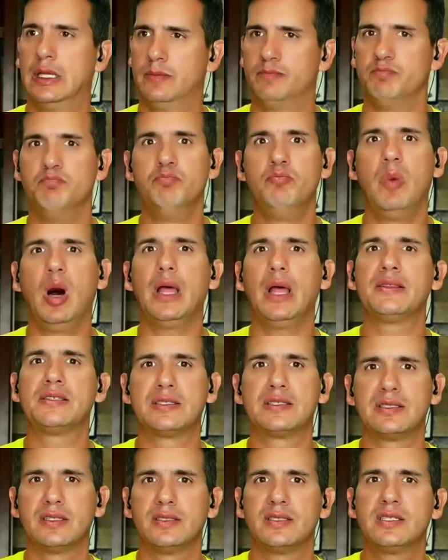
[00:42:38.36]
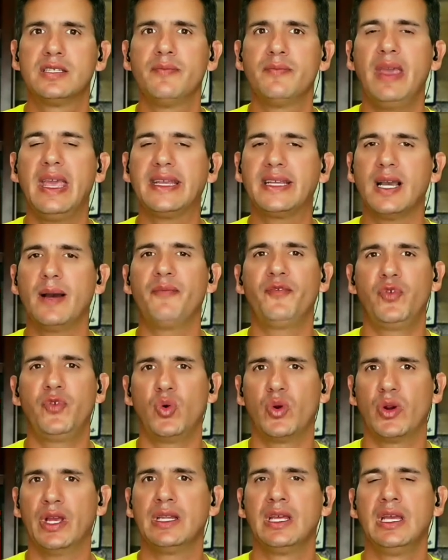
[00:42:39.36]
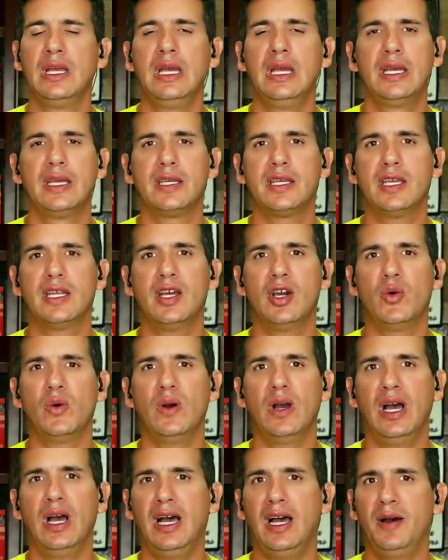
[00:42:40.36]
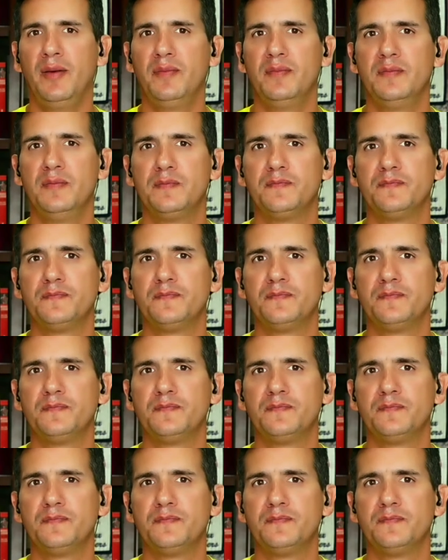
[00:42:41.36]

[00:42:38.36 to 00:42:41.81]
months to make up for it. The